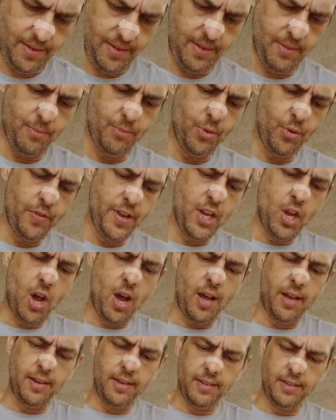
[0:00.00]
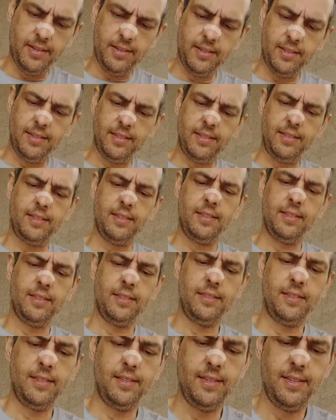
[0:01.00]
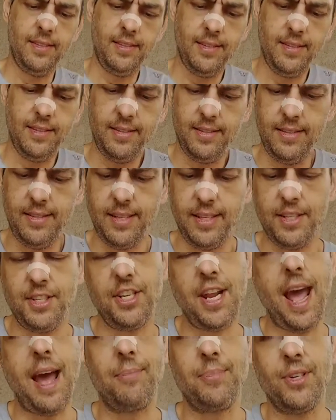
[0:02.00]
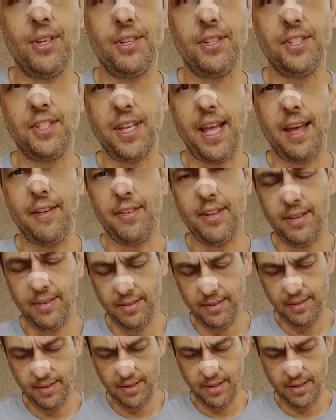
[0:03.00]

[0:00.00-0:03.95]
moving on to chapter 7,